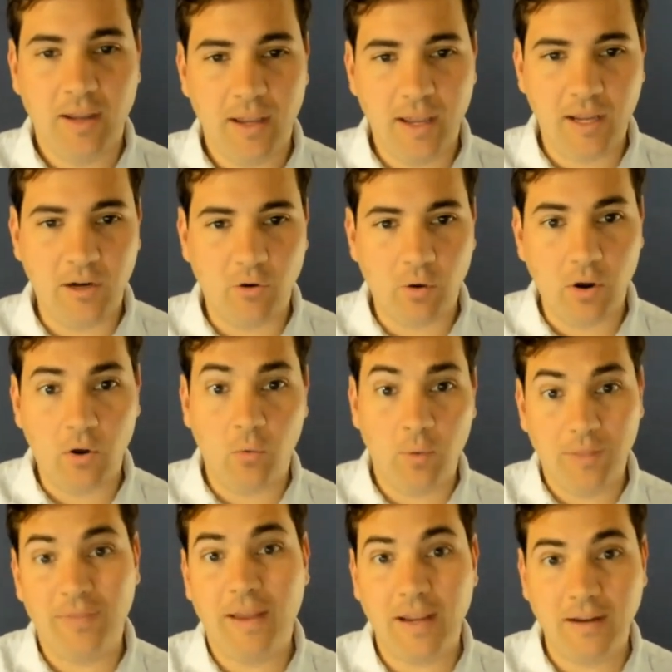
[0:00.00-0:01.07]
and grow
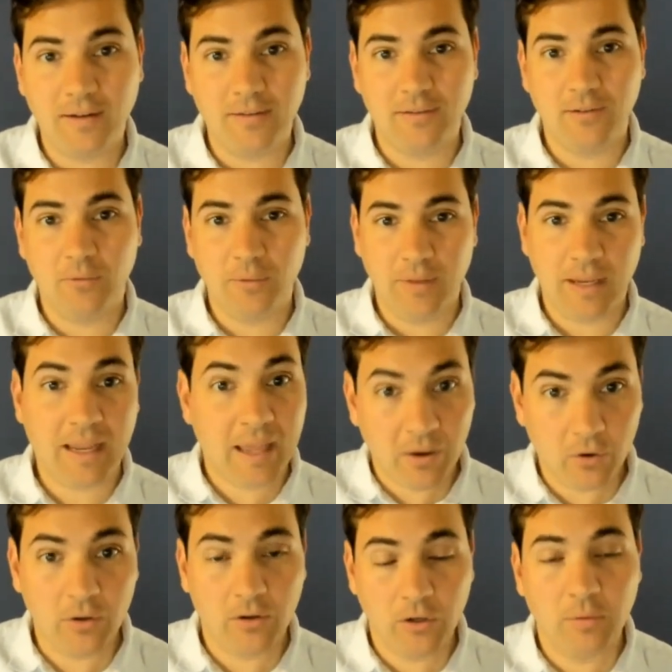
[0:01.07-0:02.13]
when they
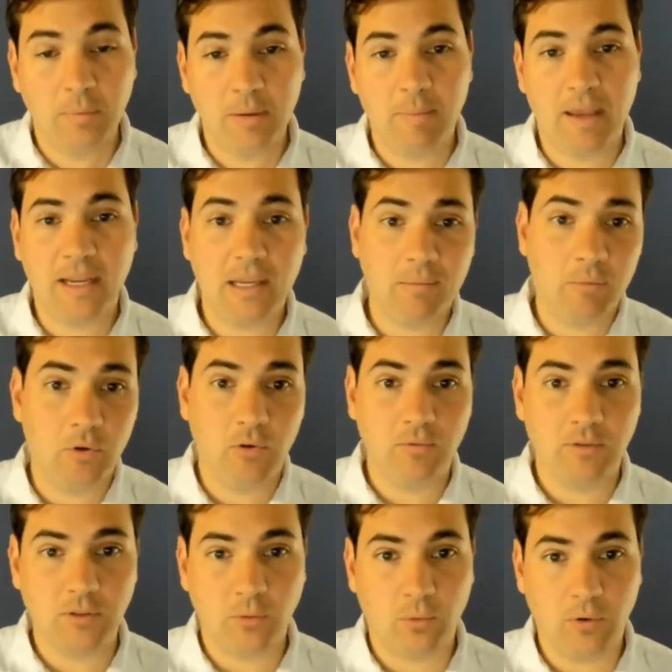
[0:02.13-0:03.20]
could be making
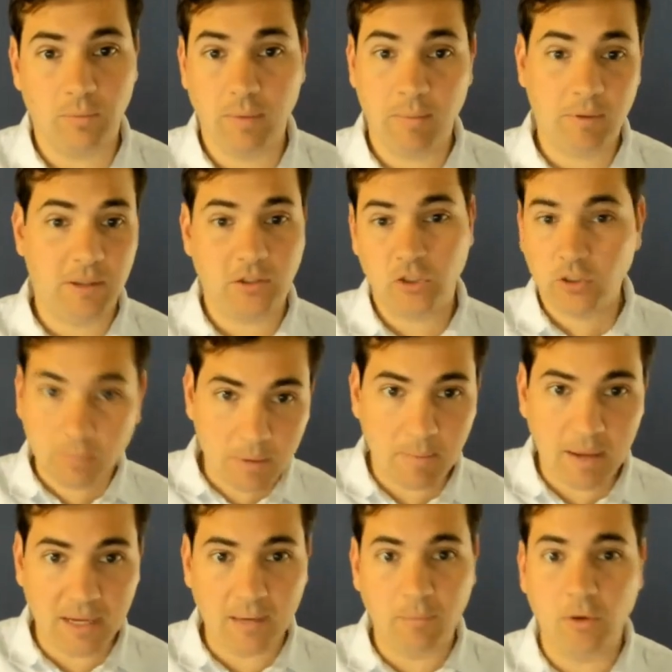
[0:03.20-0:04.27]
moves, or maybe they should be
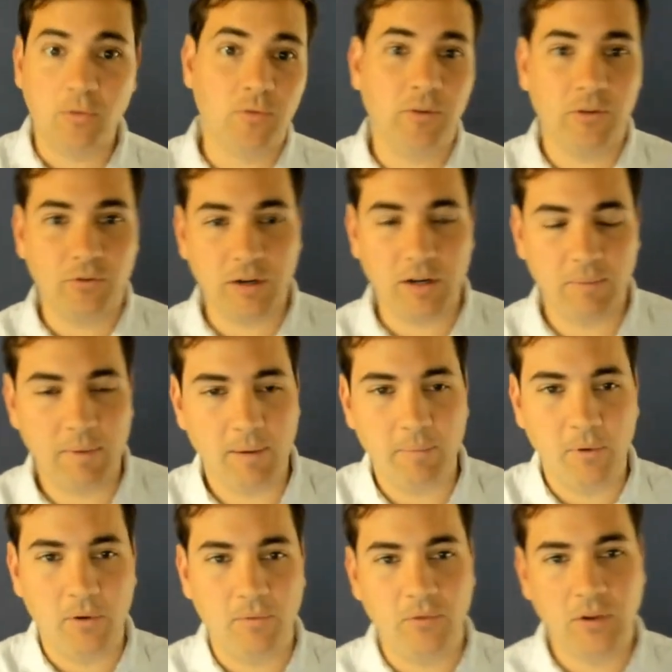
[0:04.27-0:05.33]
making moves and they're trying to make
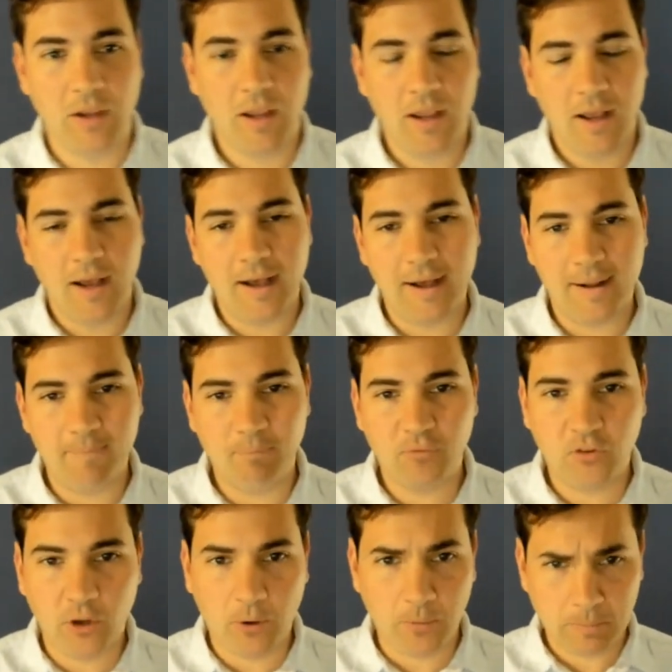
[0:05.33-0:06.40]
moves.
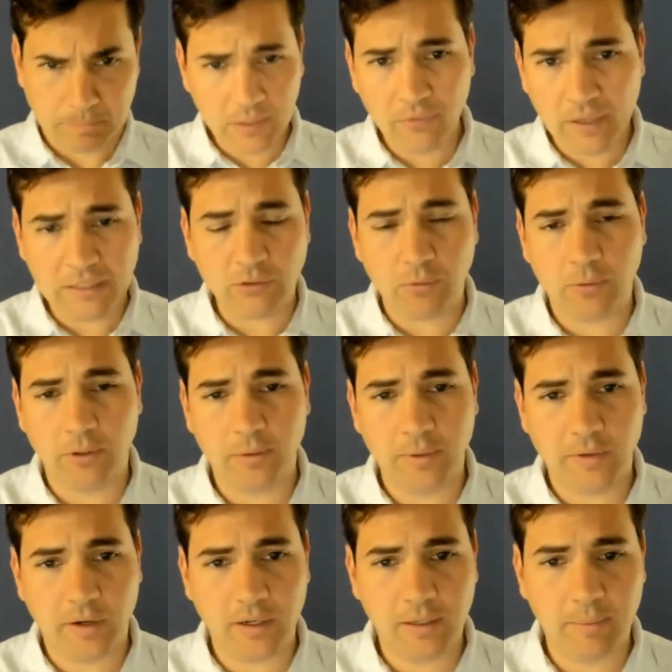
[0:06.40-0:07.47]
So that's what we're going to be
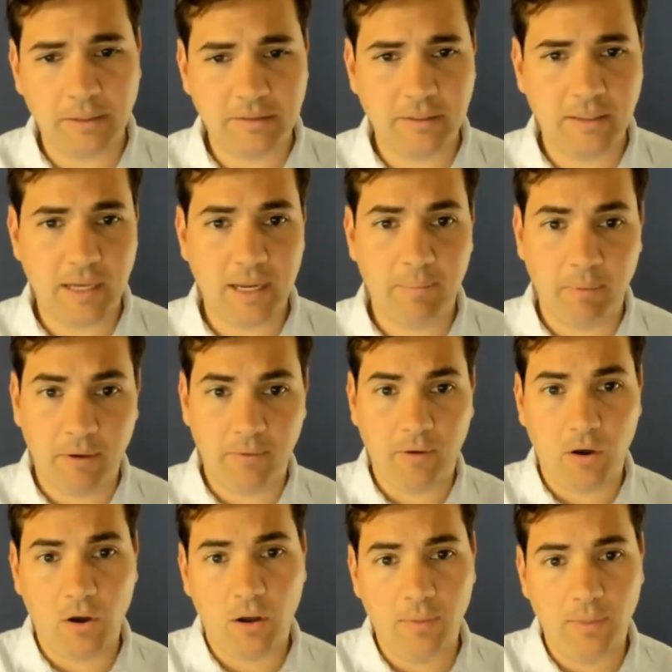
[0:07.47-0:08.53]
talking about today, but
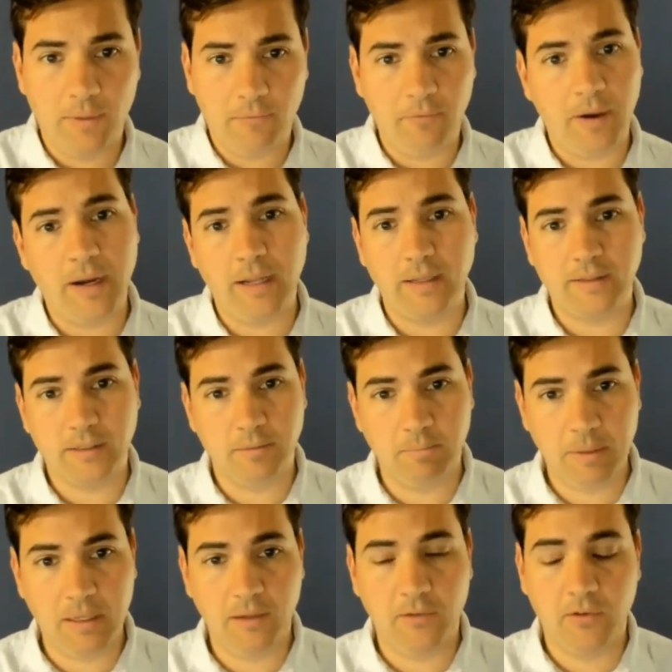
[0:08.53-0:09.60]
on the financing
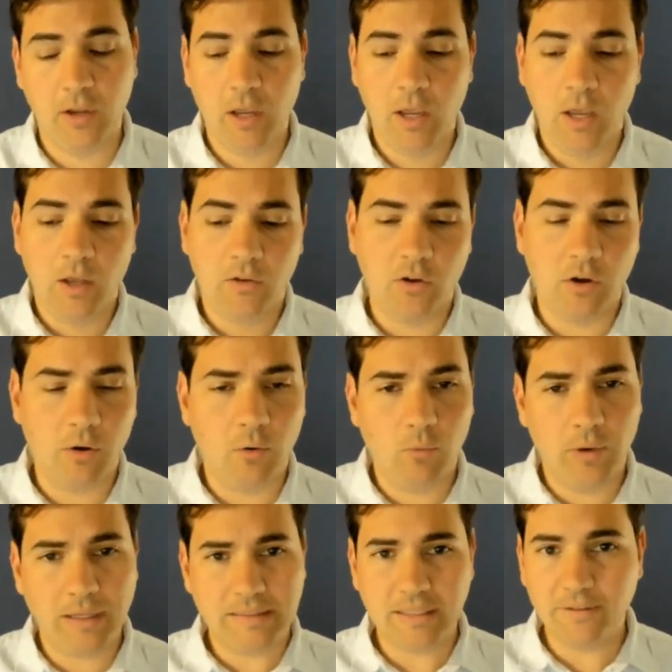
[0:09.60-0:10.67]
piece. So
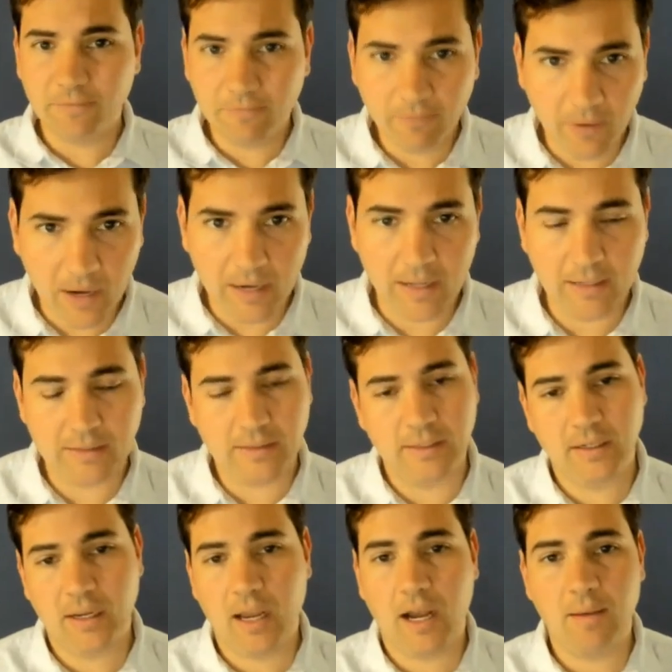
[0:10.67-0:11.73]
when I say
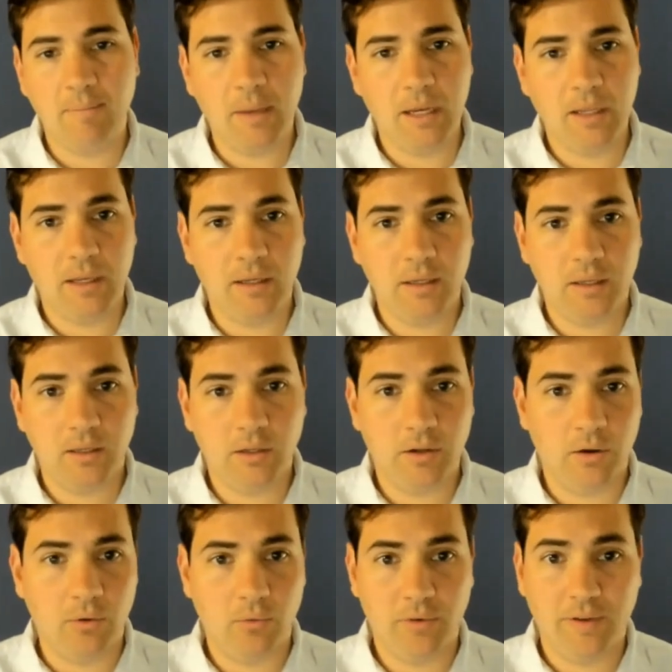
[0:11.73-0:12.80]
financing, I'm meaning,
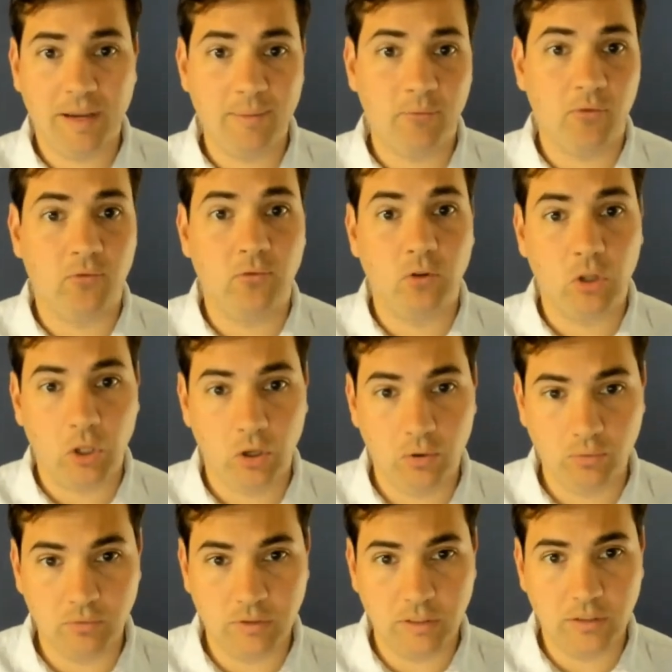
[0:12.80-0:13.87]
the types of
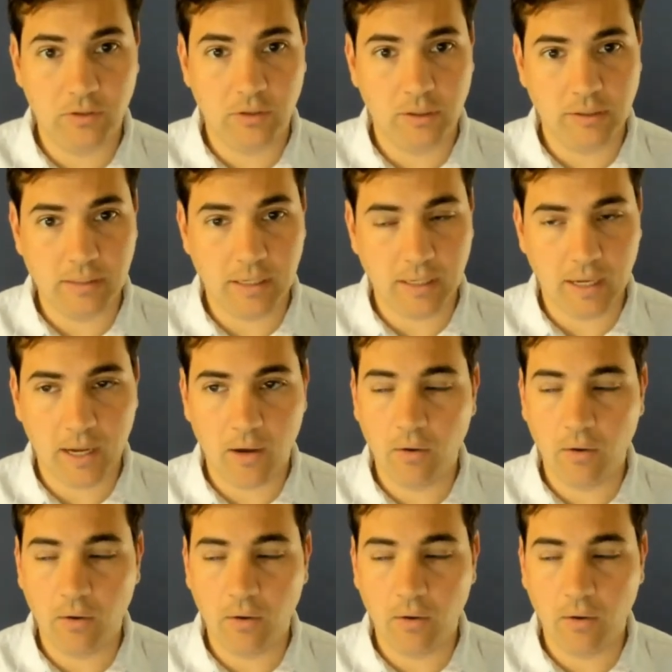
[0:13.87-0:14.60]
loans that you're going to take out.